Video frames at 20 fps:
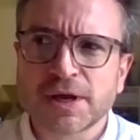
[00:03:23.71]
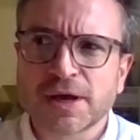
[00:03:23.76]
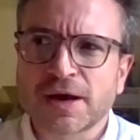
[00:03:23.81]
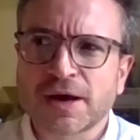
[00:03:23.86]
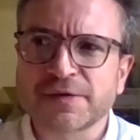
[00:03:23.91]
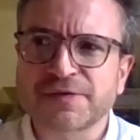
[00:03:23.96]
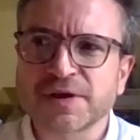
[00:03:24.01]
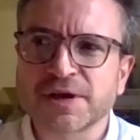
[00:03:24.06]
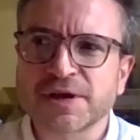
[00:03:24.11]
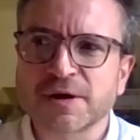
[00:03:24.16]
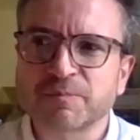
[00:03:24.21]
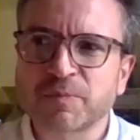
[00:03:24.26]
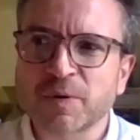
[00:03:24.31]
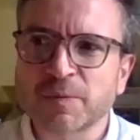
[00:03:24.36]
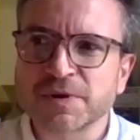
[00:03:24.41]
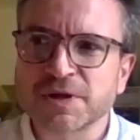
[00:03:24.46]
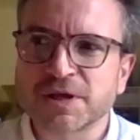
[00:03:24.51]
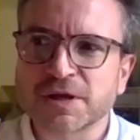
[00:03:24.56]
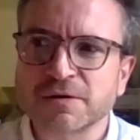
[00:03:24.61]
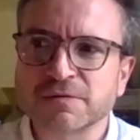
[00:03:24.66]
I think I'd
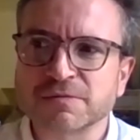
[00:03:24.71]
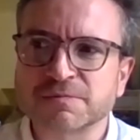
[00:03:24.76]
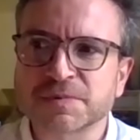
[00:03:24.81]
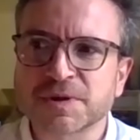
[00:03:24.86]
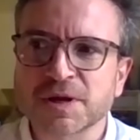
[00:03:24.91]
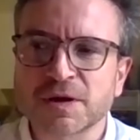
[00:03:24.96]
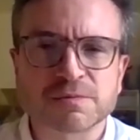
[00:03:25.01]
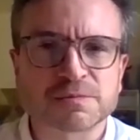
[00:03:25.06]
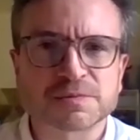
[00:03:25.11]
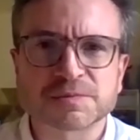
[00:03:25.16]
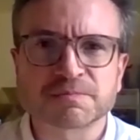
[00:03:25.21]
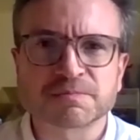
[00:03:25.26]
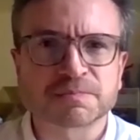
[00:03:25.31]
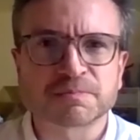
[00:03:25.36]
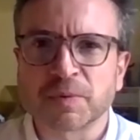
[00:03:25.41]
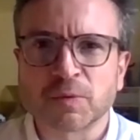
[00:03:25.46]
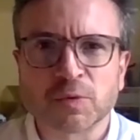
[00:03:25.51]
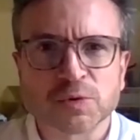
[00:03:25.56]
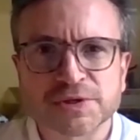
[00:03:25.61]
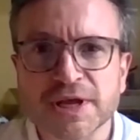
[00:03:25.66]
probably get
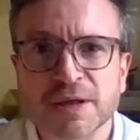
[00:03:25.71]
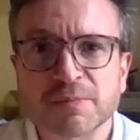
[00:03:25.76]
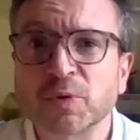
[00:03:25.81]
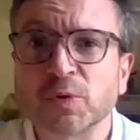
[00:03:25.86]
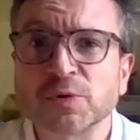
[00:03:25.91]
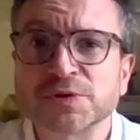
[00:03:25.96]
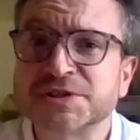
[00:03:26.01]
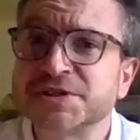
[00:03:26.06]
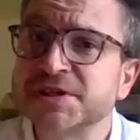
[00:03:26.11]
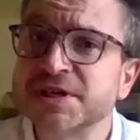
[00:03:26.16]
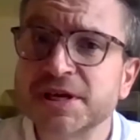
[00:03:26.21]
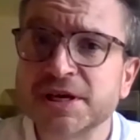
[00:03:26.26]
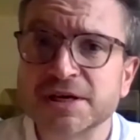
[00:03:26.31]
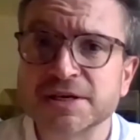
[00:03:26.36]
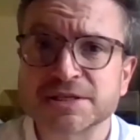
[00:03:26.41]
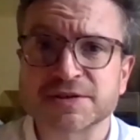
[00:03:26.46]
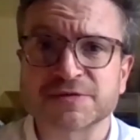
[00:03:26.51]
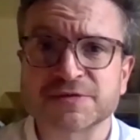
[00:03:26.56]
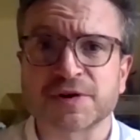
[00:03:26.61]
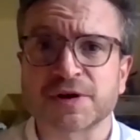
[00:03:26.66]
bored to
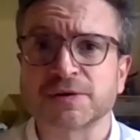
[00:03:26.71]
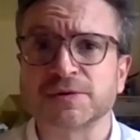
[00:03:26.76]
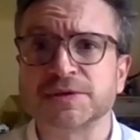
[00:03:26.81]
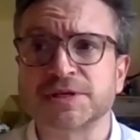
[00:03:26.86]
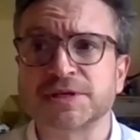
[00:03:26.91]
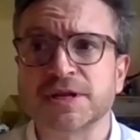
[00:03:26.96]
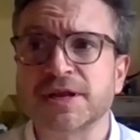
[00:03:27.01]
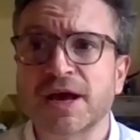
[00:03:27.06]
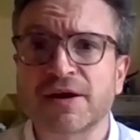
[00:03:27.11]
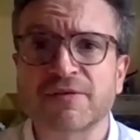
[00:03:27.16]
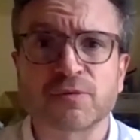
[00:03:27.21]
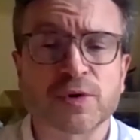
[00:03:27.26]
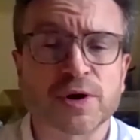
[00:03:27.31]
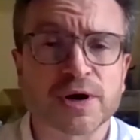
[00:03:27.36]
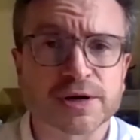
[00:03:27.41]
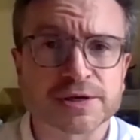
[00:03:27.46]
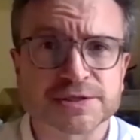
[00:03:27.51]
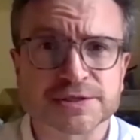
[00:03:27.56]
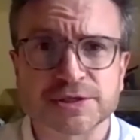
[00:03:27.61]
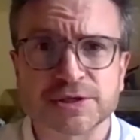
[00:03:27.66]
tears if I didn't have
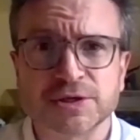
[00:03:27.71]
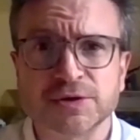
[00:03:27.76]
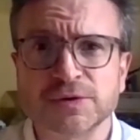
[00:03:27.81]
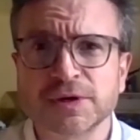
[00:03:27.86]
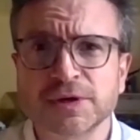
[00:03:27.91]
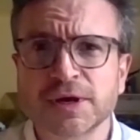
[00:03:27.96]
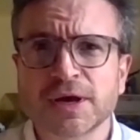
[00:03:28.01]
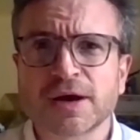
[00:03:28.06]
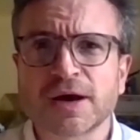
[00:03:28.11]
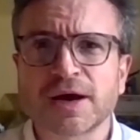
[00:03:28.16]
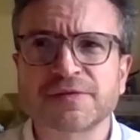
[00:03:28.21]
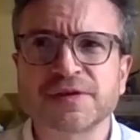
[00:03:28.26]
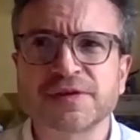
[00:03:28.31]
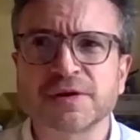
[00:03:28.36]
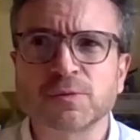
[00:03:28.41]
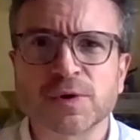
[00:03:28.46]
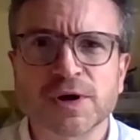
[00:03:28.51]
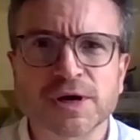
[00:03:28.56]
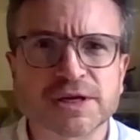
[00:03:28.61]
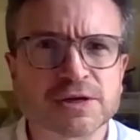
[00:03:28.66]
work to do. I
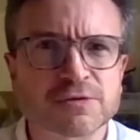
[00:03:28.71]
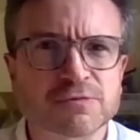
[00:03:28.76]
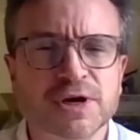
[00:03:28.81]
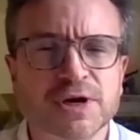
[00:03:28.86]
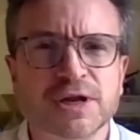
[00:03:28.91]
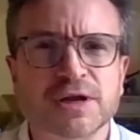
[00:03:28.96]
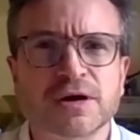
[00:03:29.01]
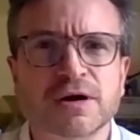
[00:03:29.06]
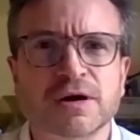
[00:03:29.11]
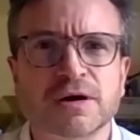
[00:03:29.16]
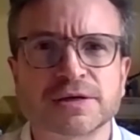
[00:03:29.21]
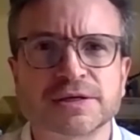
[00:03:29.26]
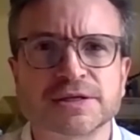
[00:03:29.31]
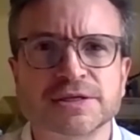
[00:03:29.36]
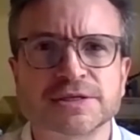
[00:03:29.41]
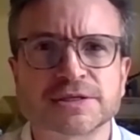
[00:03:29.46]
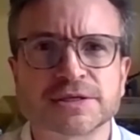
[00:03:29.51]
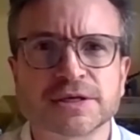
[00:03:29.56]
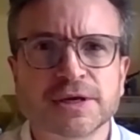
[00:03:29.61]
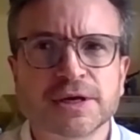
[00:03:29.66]
think working really hard
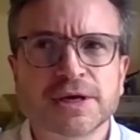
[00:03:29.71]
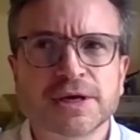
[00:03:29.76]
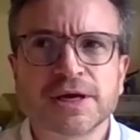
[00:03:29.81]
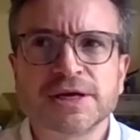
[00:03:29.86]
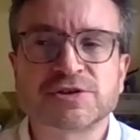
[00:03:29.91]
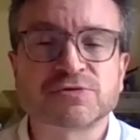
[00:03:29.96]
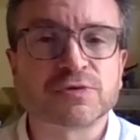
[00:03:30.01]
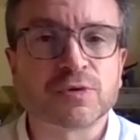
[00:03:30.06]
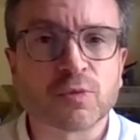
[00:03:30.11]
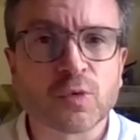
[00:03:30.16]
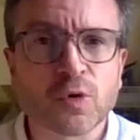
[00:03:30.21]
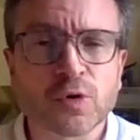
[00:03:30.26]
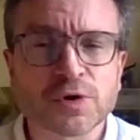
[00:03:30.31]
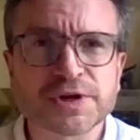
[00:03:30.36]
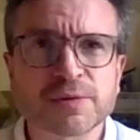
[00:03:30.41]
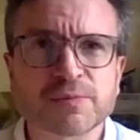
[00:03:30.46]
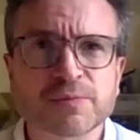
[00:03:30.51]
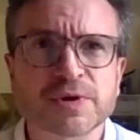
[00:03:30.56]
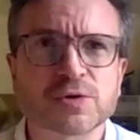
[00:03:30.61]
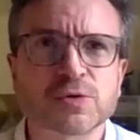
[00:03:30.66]
is
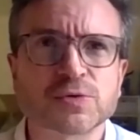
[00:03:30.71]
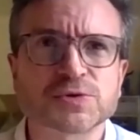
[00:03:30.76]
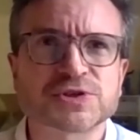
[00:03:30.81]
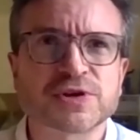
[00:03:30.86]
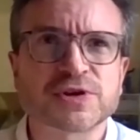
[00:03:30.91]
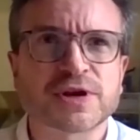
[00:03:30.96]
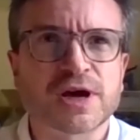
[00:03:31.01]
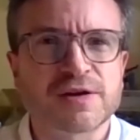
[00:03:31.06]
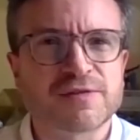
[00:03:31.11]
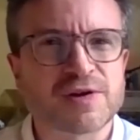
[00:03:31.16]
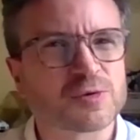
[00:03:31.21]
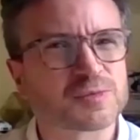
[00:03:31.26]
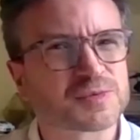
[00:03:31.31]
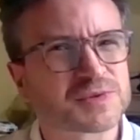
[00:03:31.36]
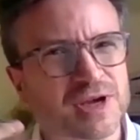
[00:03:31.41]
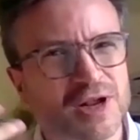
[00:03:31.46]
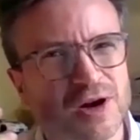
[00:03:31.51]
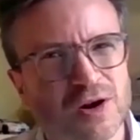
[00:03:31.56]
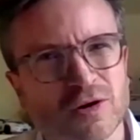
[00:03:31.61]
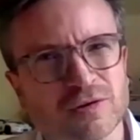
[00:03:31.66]
rewarding, but it also kind of helps
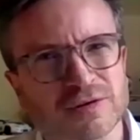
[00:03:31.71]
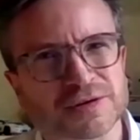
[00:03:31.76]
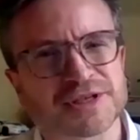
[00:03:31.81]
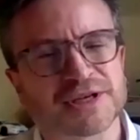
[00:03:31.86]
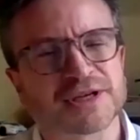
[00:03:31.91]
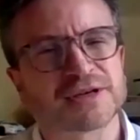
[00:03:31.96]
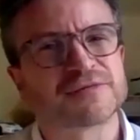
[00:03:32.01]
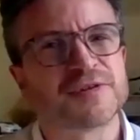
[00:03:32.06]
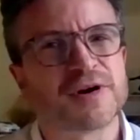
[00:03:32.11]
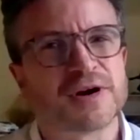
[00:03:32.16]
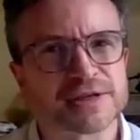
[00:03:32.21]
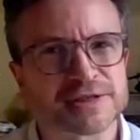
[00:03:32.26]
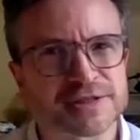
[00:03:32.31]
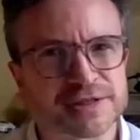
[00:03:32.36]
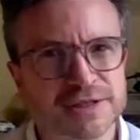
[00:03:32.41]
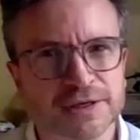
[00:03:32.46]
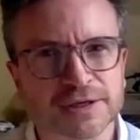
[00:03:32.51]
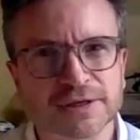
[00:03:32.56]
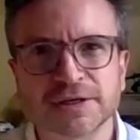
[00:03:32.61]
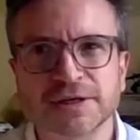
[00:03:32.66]
the clock tick
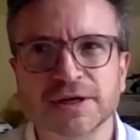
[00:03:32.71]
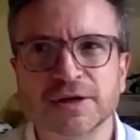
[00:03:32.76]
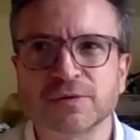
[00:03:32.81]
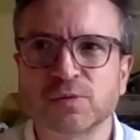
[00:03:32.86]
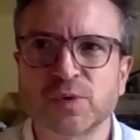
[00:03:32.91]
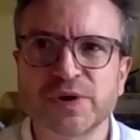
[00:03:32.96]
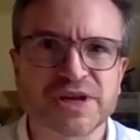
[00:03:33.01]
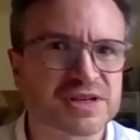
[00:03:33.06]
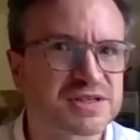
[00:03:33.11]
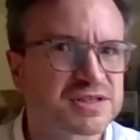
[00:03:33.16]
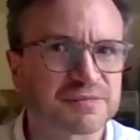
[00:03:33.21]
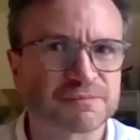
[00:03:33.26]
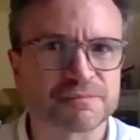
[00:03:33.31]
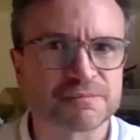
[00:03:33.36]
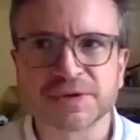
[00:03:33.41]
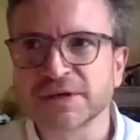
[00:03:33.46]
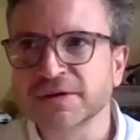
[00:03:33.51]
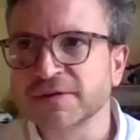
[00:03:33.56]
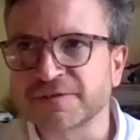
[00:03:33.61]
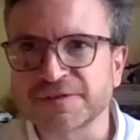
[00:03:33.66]
faster. You know, weeks are
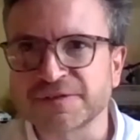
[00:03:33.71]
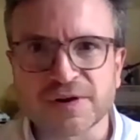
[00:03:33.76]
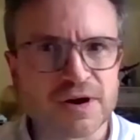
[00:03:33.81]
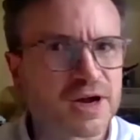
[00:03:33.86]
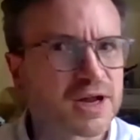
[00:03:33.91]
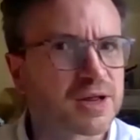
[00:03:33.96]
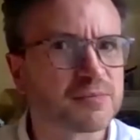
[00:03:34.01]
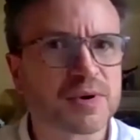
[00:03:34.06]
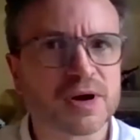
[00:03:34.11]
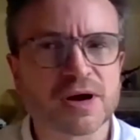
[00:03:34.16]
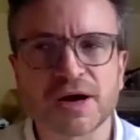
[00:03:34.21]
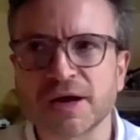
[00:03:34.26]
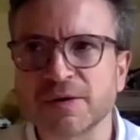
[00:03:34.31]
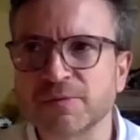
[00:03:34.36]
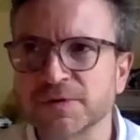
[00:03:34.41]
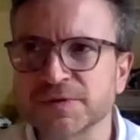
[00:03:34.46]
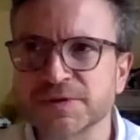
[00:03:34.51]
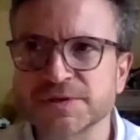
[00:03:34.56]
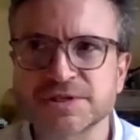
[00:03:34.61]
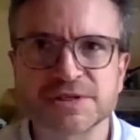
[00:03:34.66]
flying by.
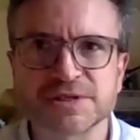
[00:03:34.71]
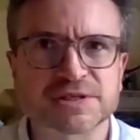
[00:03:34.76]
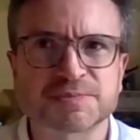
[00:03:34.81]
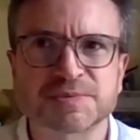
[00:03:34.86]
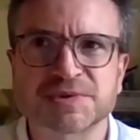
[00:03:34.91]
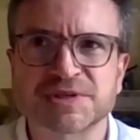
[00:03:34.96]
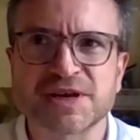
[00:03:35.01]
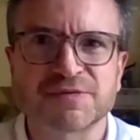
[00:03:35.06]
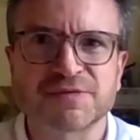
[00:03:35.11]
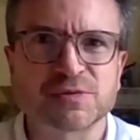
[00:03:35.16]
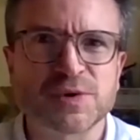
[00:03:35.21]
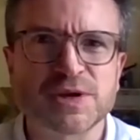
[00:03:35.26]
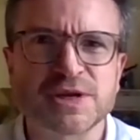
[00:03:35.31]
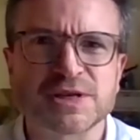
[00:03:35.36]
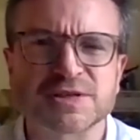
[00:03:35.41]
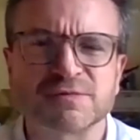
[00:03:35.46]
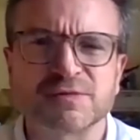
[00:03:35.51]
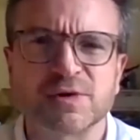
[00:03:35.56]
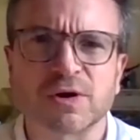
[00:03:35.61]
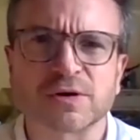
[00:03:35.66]
Well, it's 7
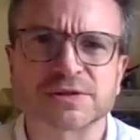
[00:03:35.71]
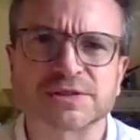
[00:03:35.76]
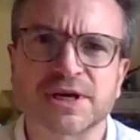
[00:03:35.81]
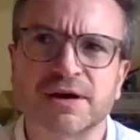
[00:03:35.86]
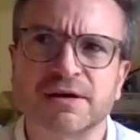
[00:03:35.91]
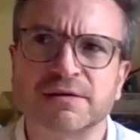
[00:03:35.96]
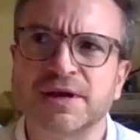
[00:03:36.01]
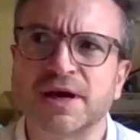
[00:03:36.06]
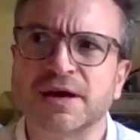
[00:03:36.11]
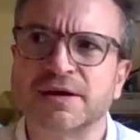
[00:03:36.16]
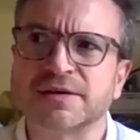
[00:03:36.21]
weeks of lockdown now.